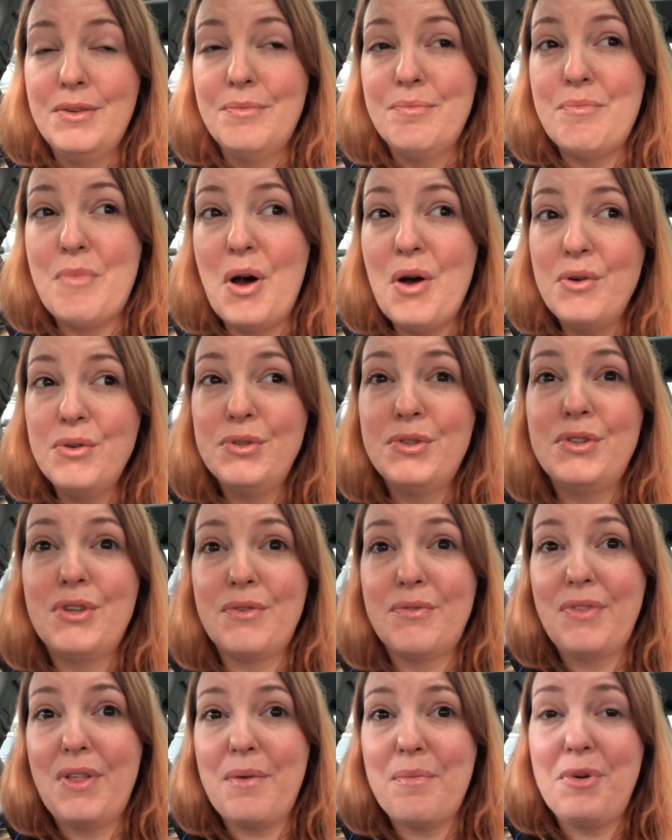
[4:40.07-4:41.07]
Most
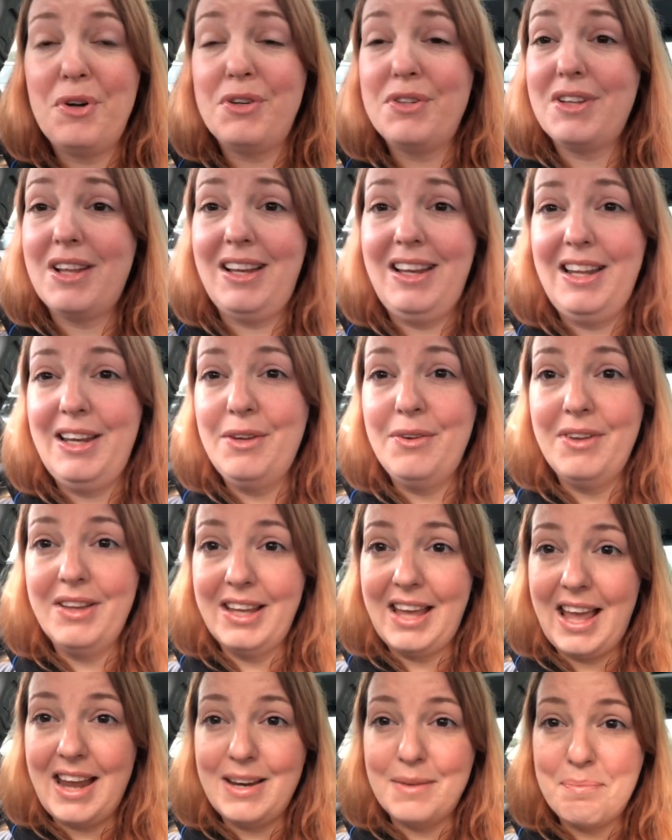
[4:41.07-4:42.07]
of them hurt a little.
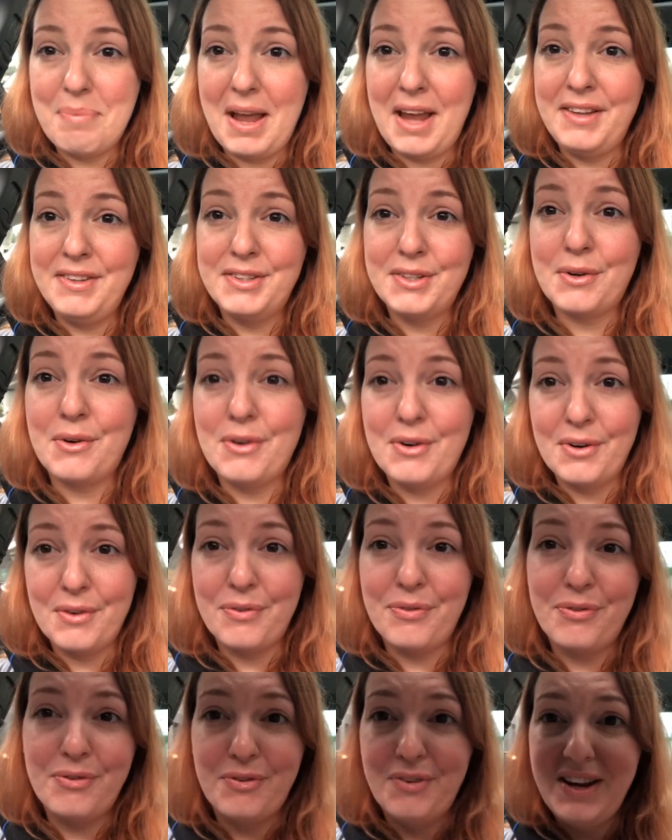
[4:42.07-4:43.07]
Again, a pain score
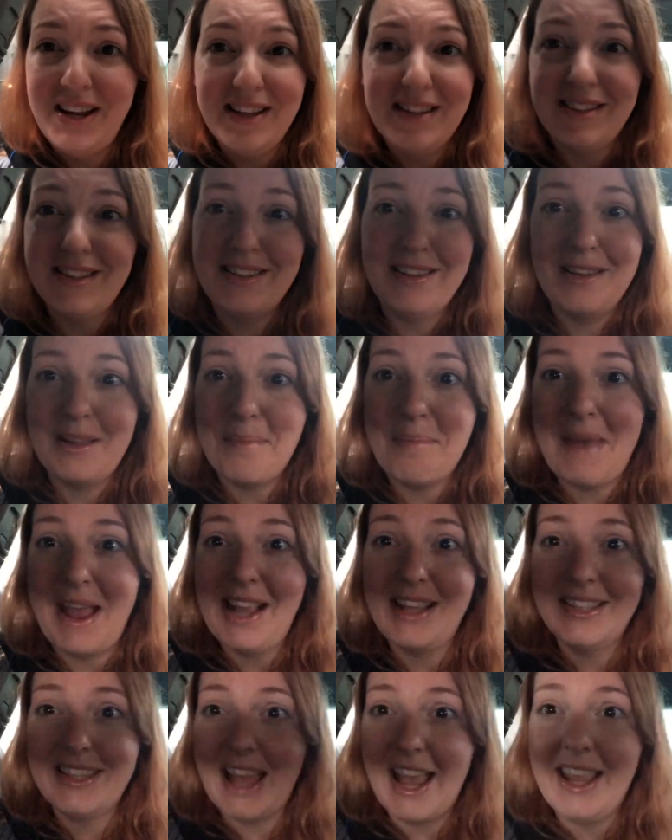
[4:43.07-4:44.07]
of 3 is the
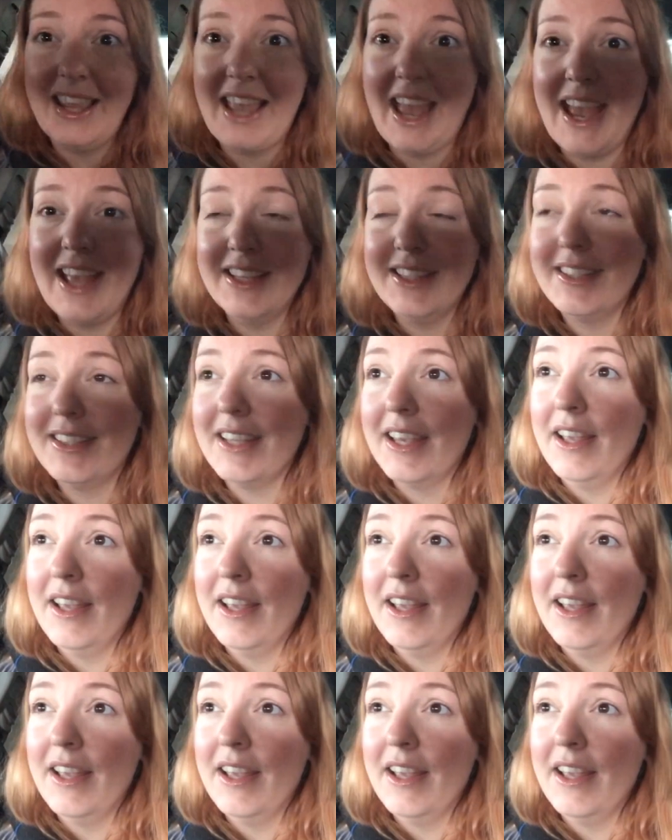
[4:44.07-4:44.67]
max I get.